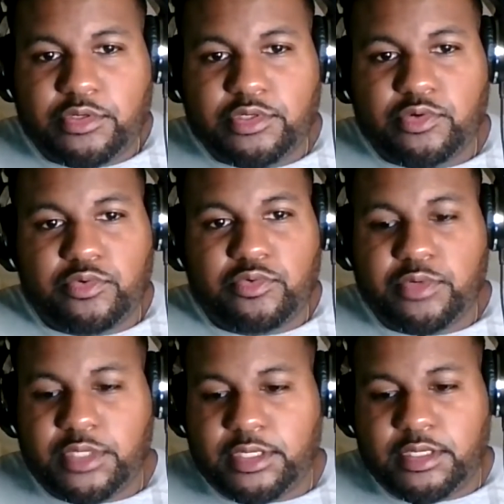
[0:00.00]
So
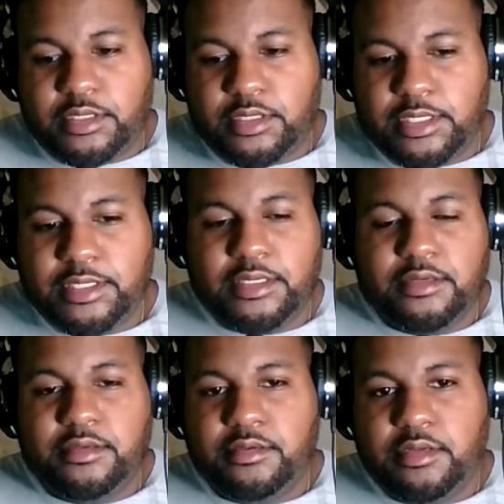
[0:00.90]
they
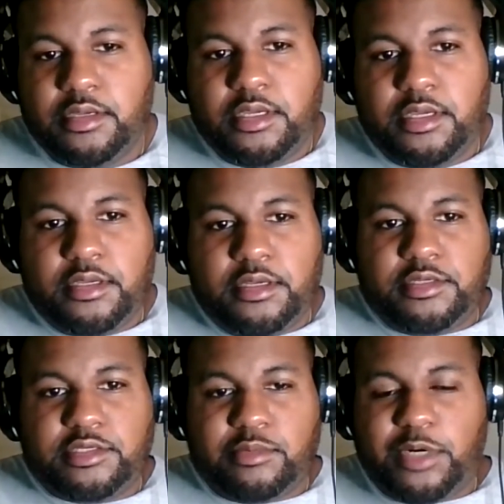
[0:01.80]
needed
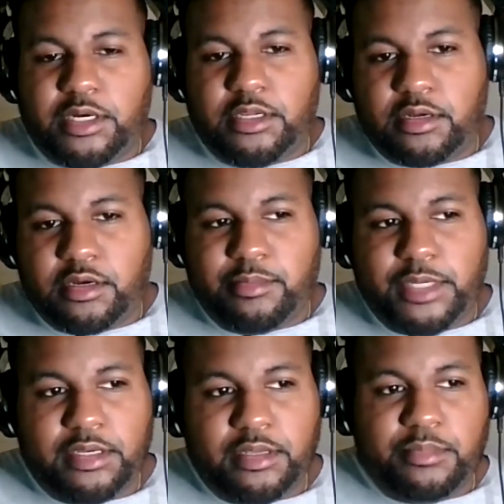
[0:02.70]
somebody to come
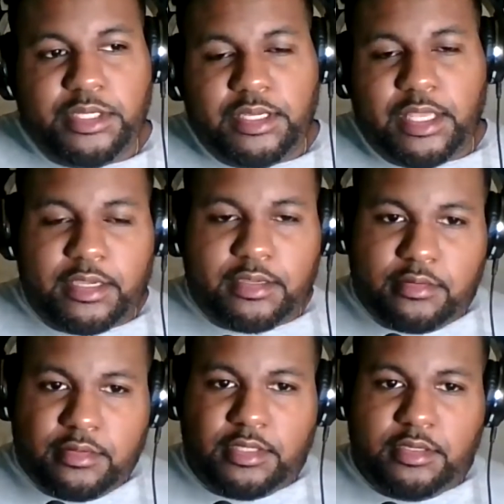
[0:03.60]
in and be like
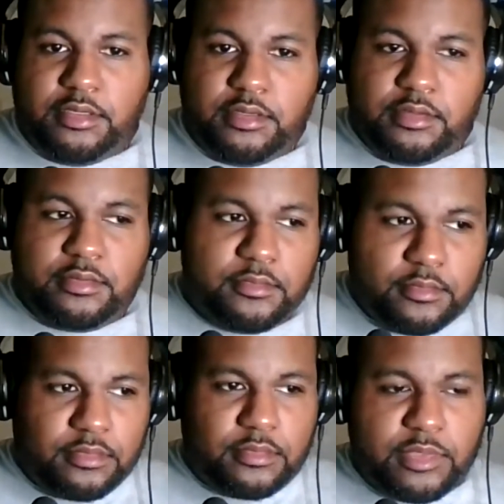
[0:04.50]
the
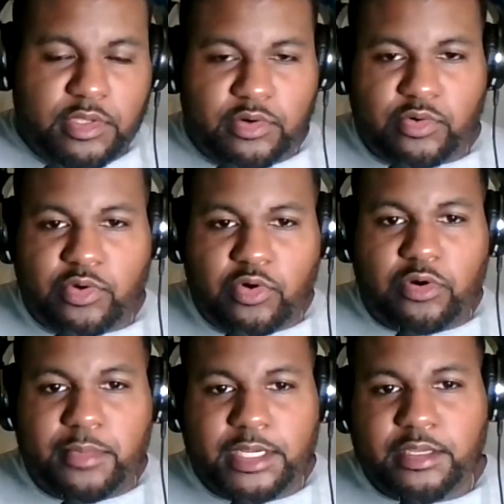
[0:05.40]

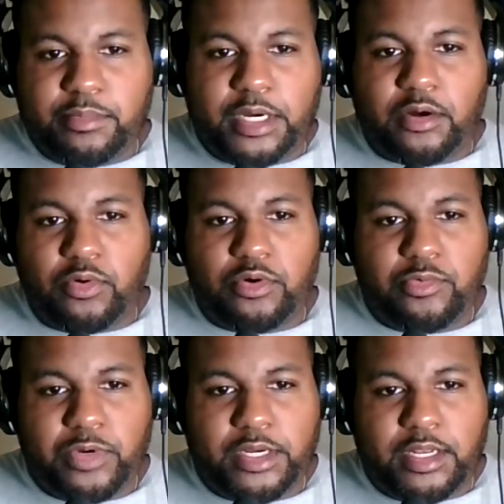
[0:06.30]
almighty
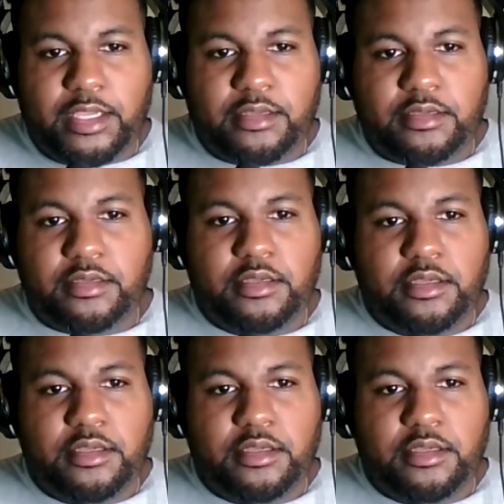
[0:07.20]
power and like